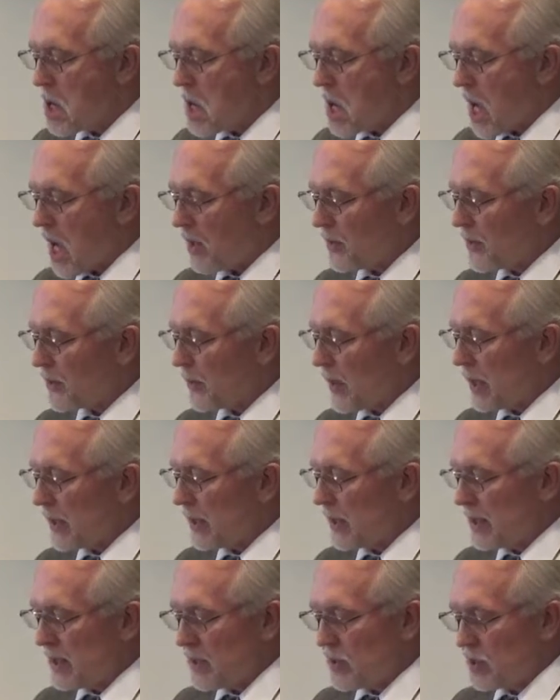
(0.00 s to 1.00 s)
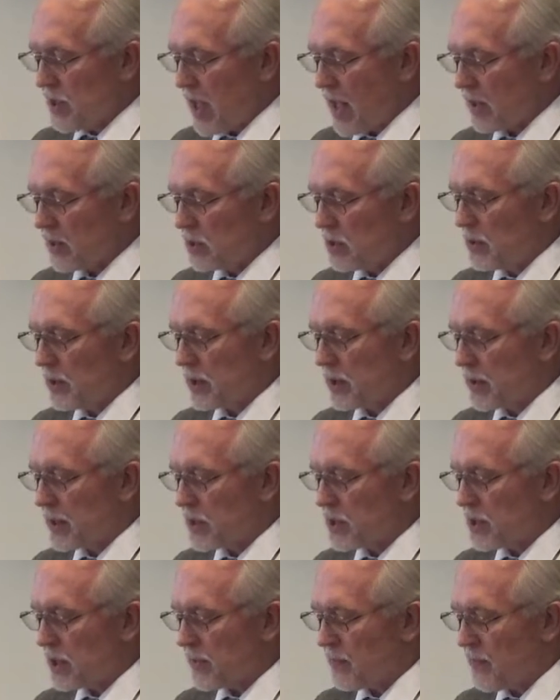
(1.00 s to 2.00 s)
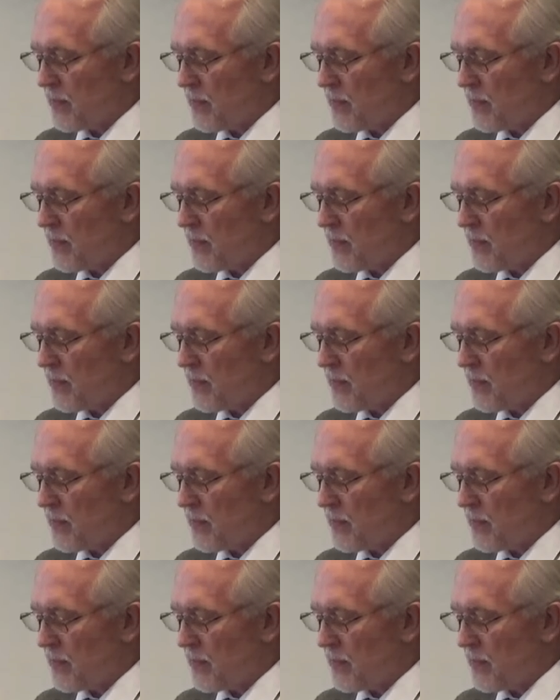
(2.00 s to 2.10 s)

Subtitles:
How threatening is that to a Christian?